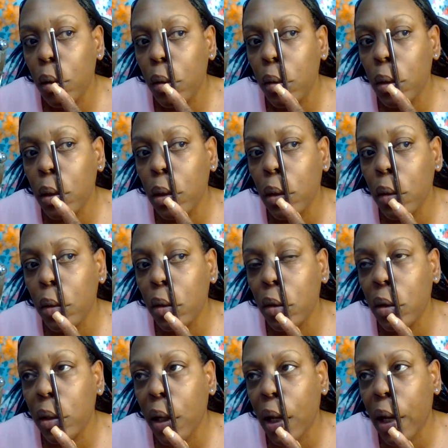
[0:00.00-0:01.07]
you know do
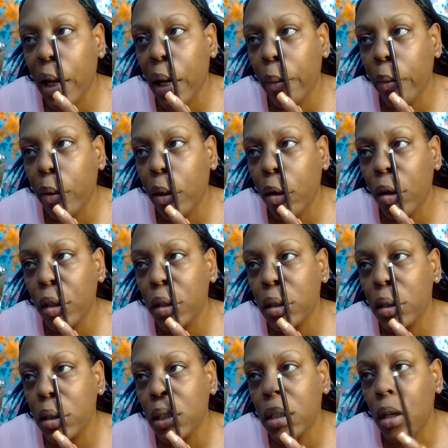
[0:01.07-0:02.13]
your
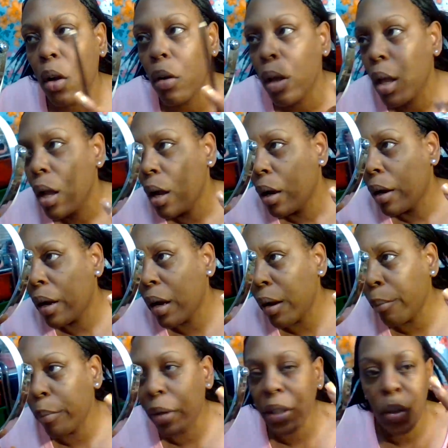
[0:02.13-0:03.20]
eyebrows so
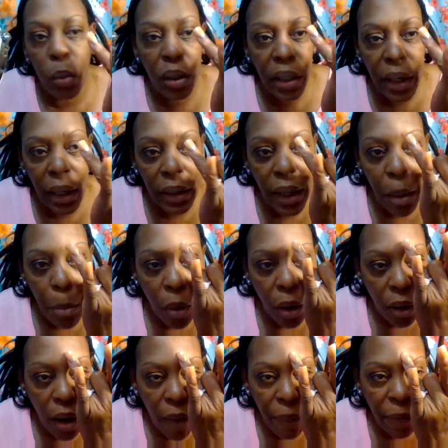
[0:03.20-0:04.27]
unless you want to get that
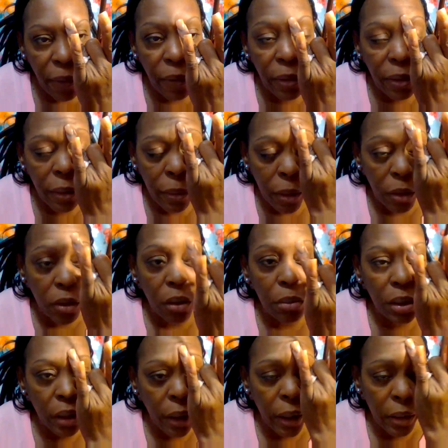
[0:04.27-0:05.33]
mark off your shoes I'm
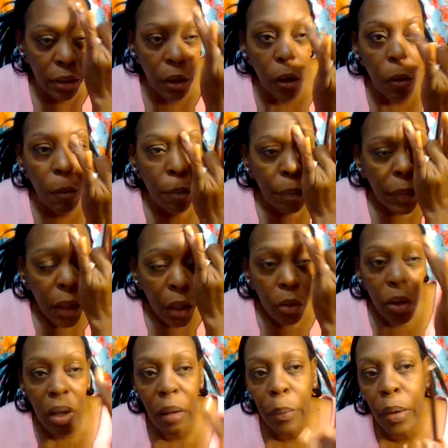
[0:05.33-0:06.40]
sorry so
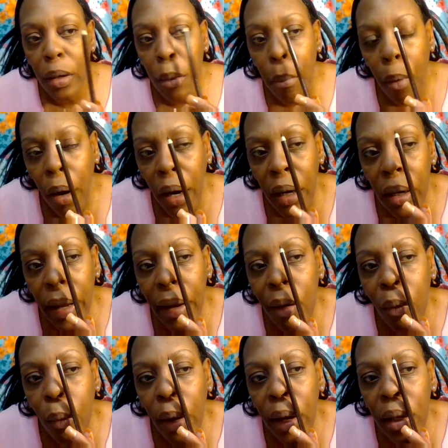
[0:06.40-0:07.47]
you can put a mark like
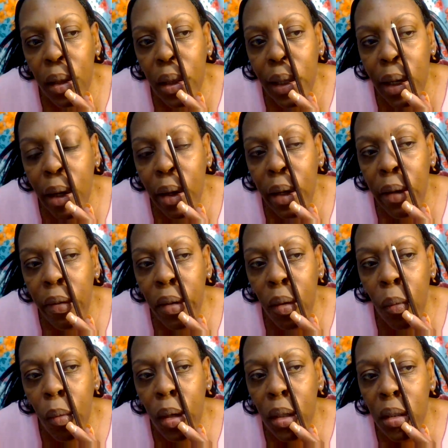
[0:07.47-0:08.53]
right there if
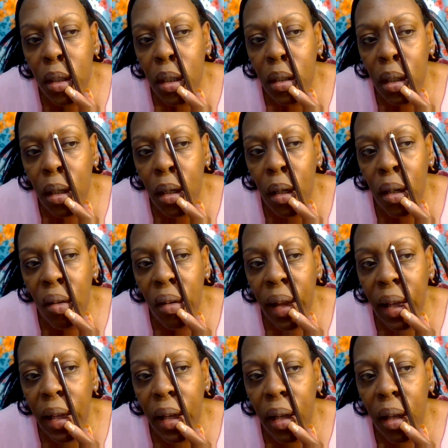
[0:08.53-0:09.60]
you want just to give you
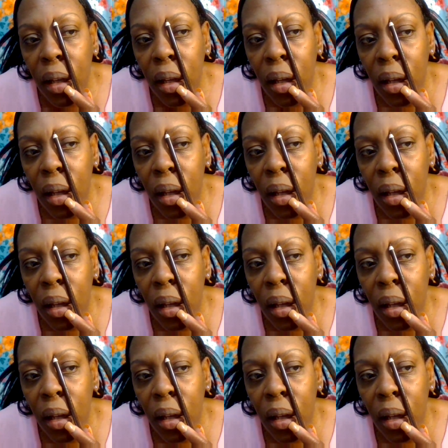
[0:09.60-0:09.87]
like a